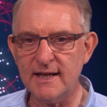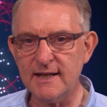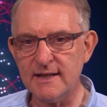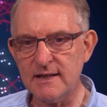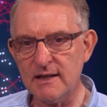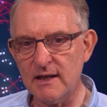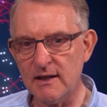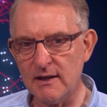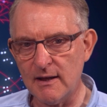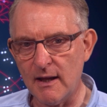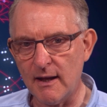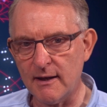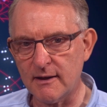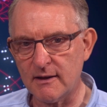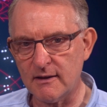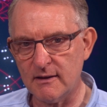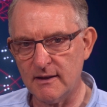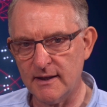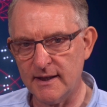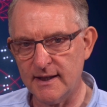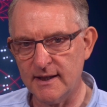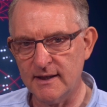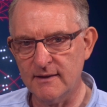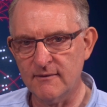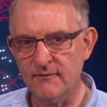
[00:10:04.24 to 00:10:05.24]
is
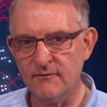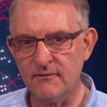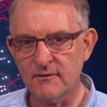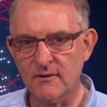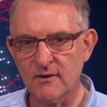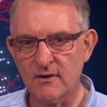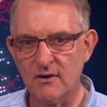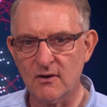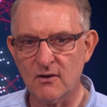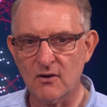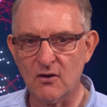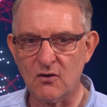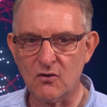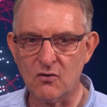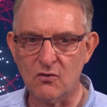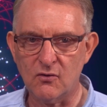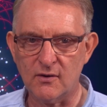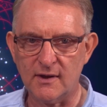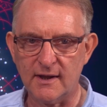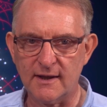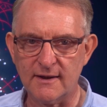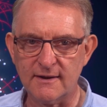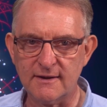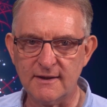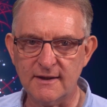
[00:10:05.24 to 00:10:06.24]
likely
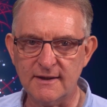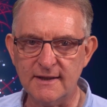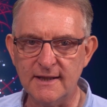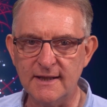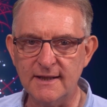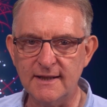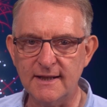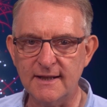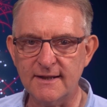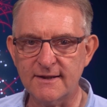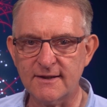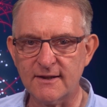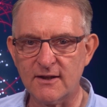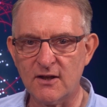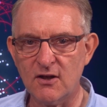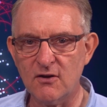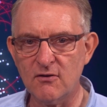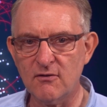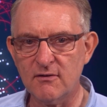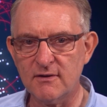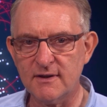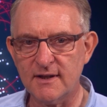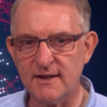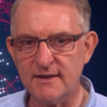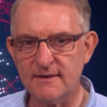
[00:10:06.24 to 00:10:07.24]
according to TD
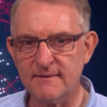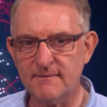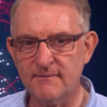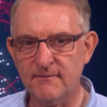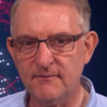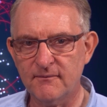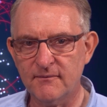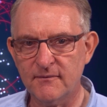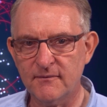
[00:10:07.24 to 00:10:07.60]
Securities.